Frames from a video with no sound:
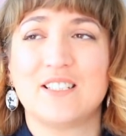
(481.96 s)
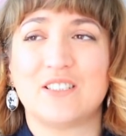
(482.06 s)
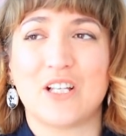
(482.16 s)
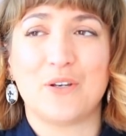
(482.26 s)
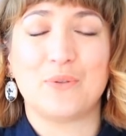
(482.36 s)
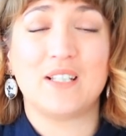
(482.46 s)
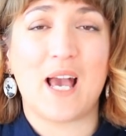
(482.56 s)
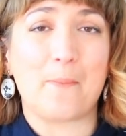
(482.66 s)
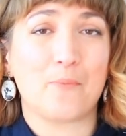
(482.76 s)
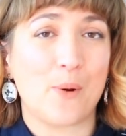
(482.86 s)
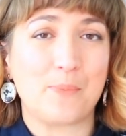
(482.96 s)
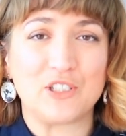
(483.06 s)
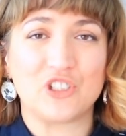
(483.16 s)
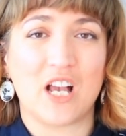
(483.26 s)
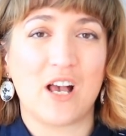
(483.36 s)
So yeah,
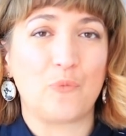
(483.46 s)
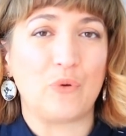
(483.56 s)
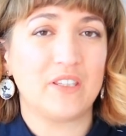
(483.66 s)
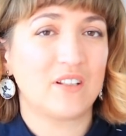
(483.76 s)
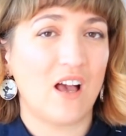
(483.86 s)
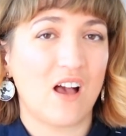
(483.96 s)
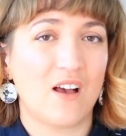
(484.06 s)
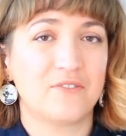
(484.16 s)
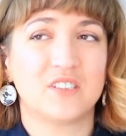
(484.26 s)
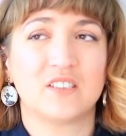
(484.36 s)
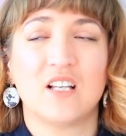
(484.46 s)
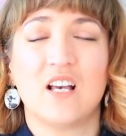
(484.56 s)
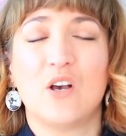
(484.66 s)
proper shirt with cuffs,